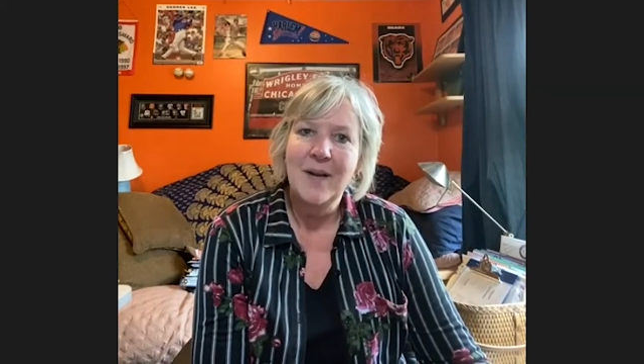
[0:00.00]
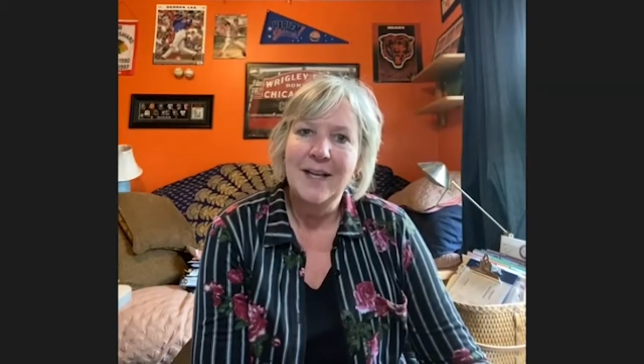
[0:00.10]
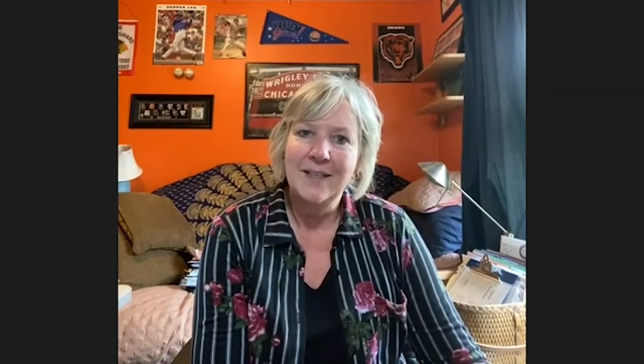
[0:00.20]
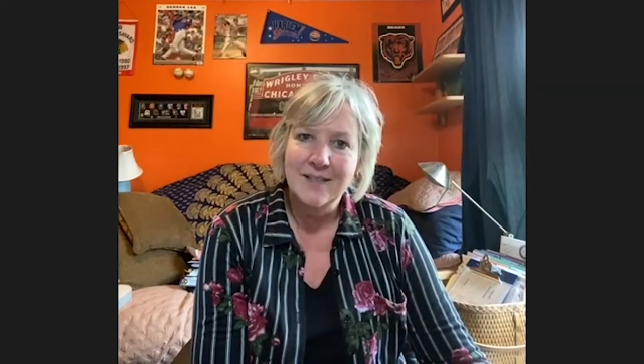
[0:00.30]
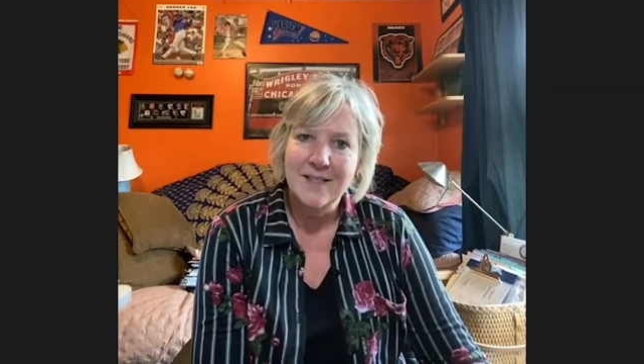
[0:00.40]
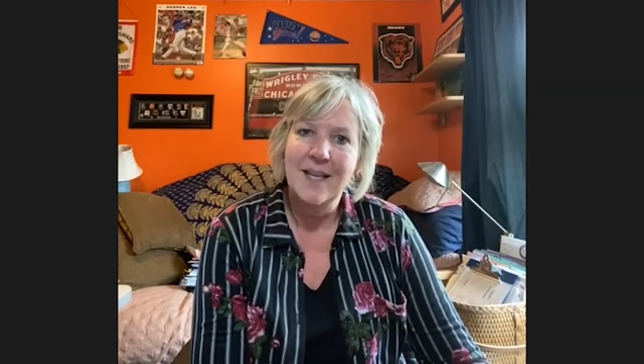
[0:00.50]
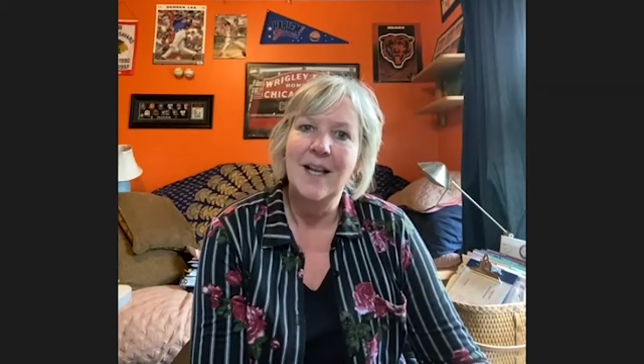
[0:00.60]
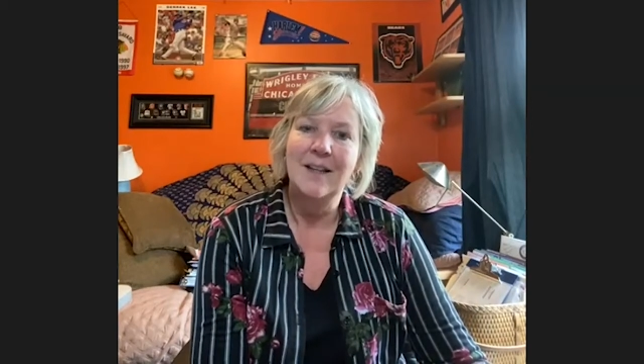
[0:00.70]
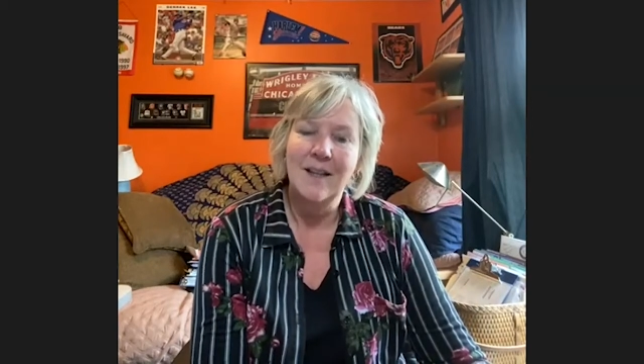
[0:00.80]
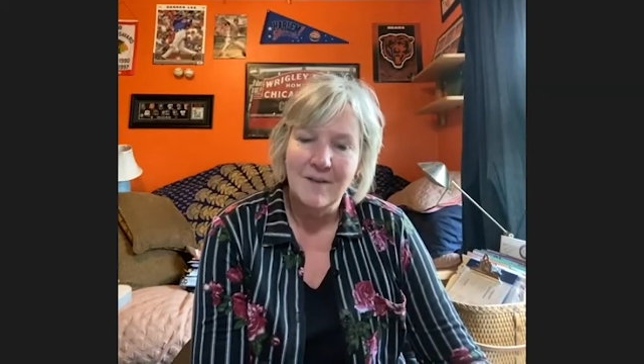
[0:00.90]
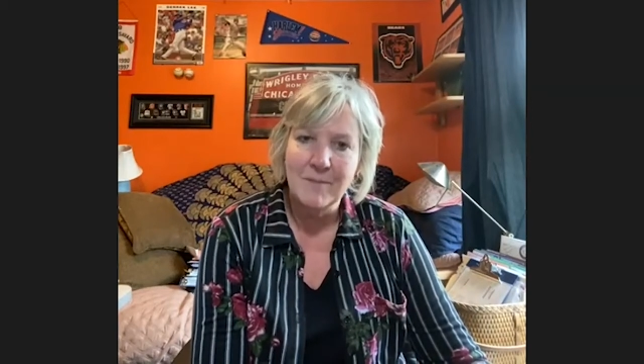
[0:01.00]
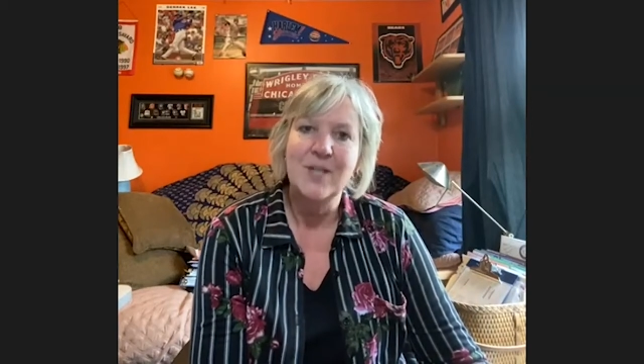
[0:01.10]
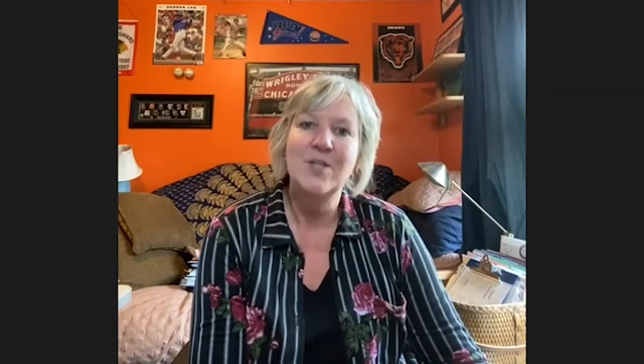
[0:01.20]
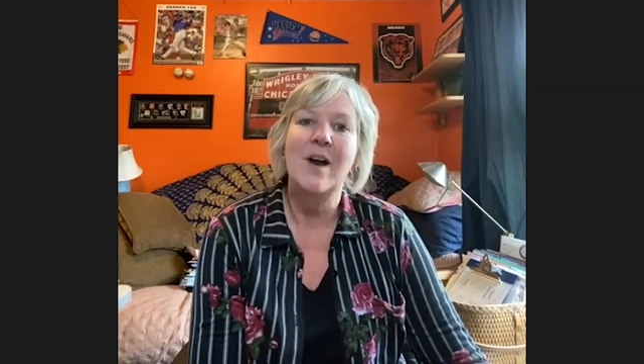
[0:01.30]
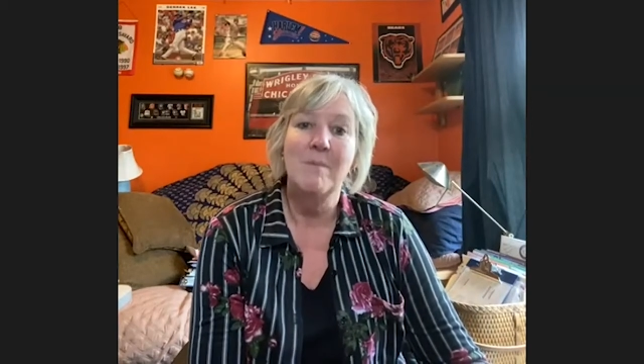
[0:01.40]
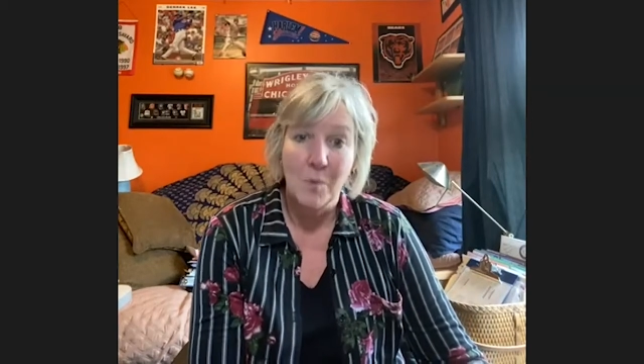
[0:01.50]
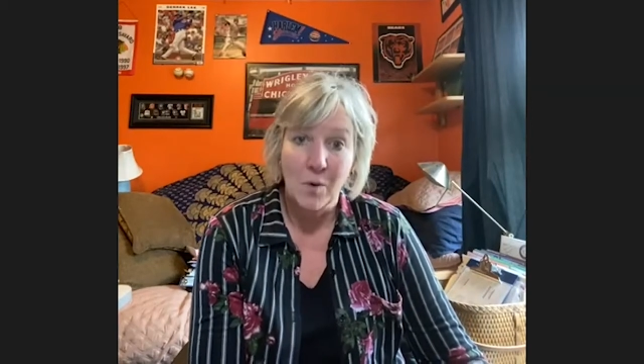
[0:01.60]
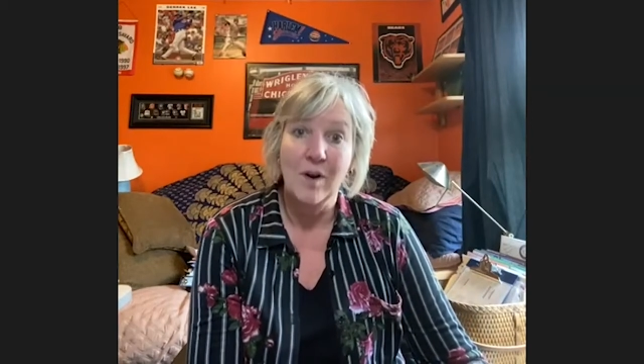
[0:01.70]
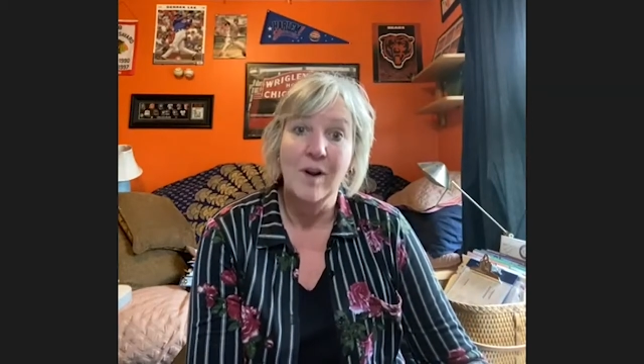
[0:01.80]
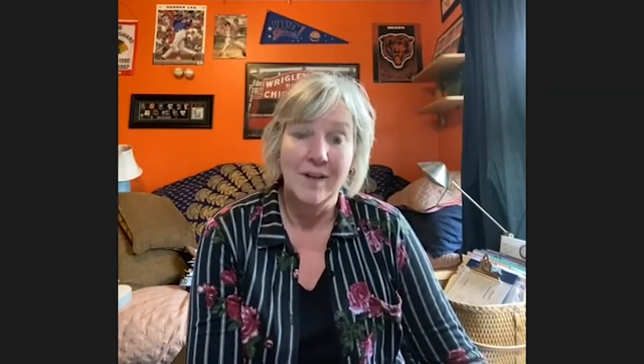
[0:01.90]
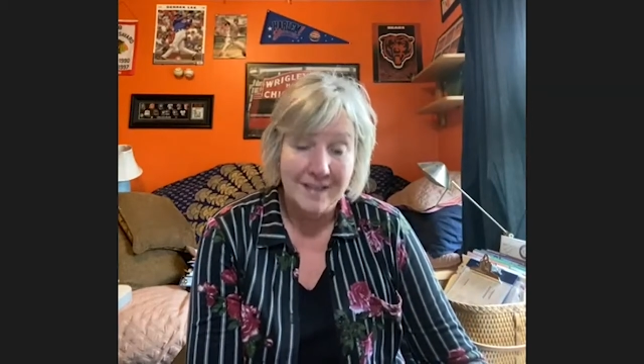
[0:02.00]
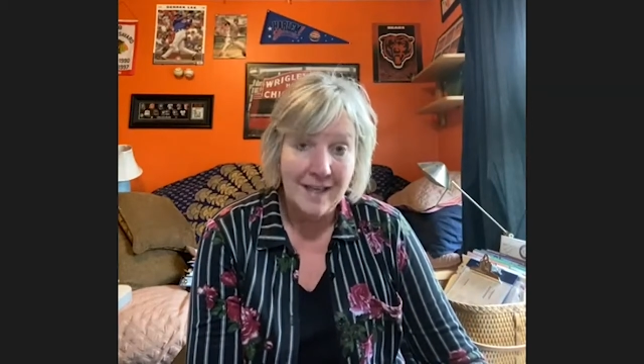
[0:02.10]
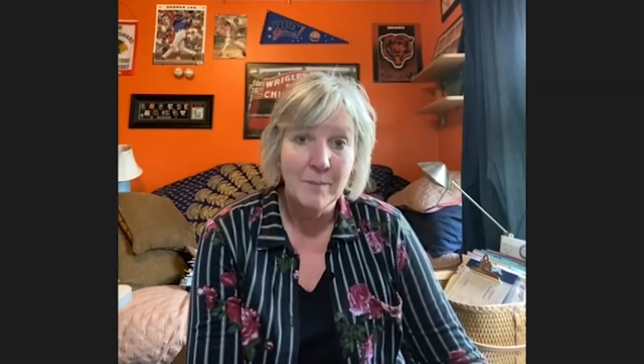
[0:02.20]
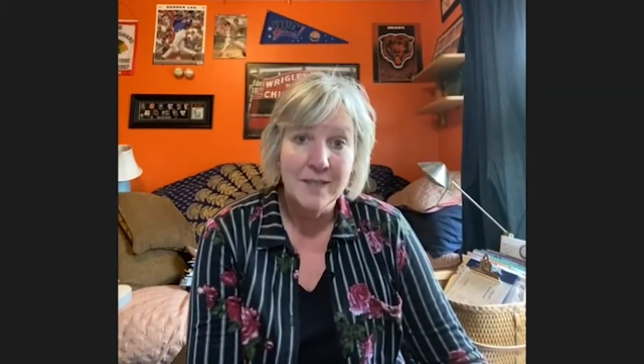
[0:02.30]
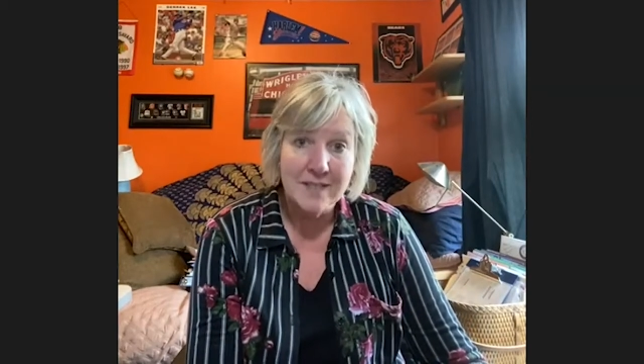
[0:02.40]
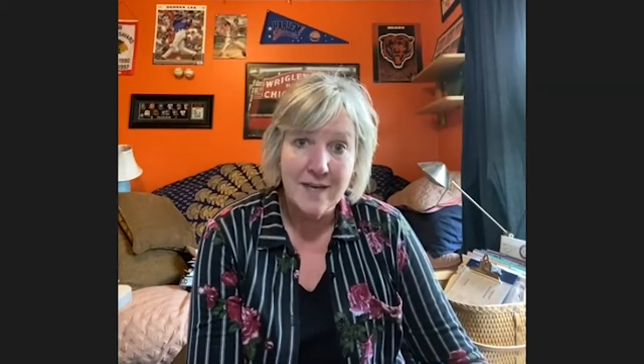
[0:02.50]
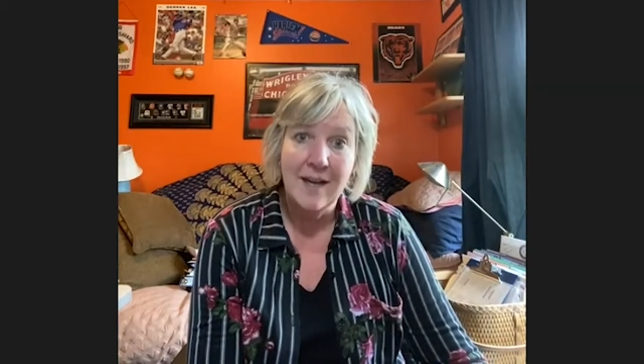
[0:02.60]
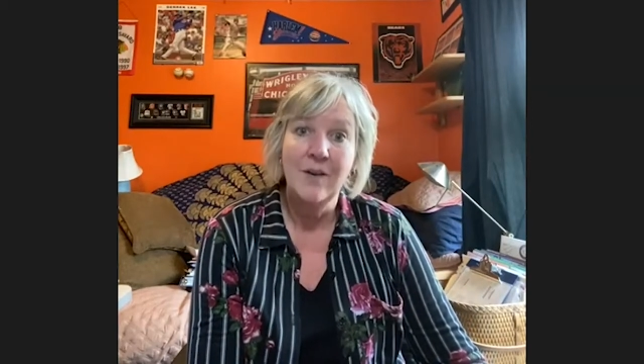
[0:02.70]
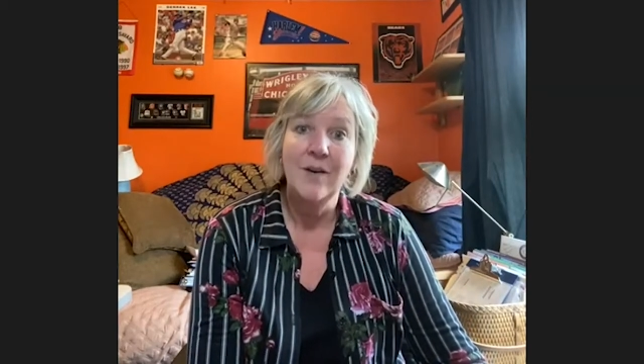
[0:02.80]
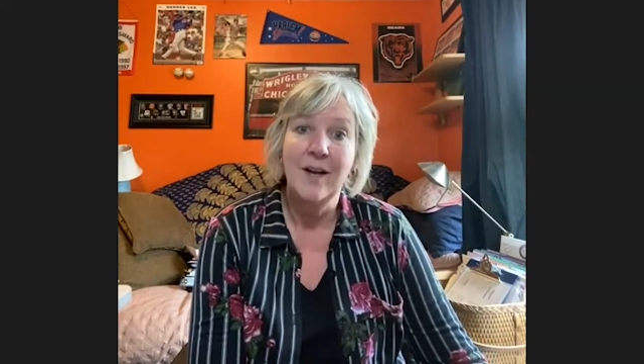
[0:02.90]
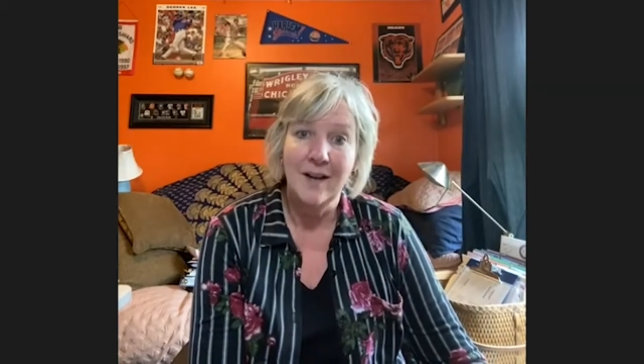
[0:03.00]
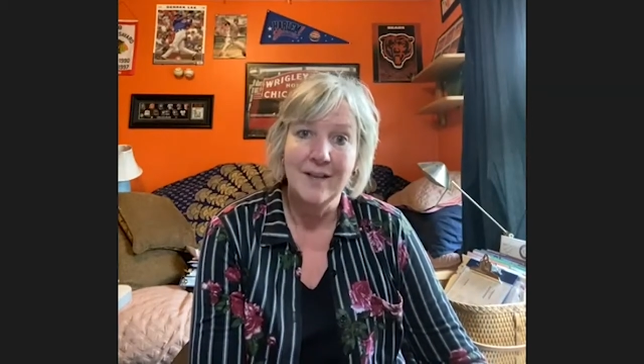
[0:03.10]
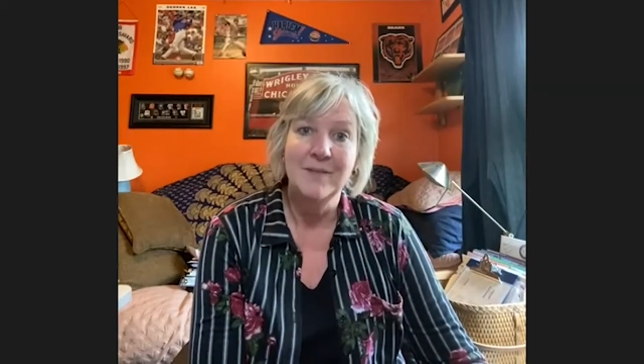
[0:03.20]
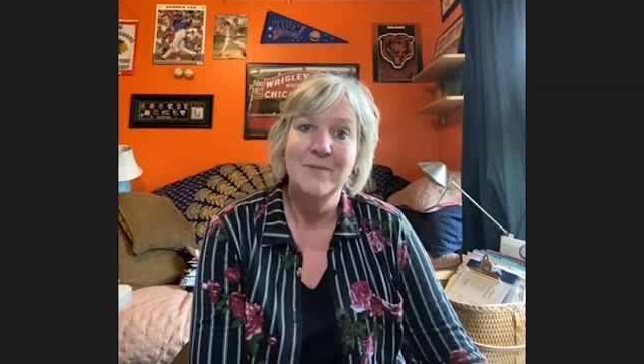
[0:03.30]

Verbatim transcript: I can say I love my job more on campus now. I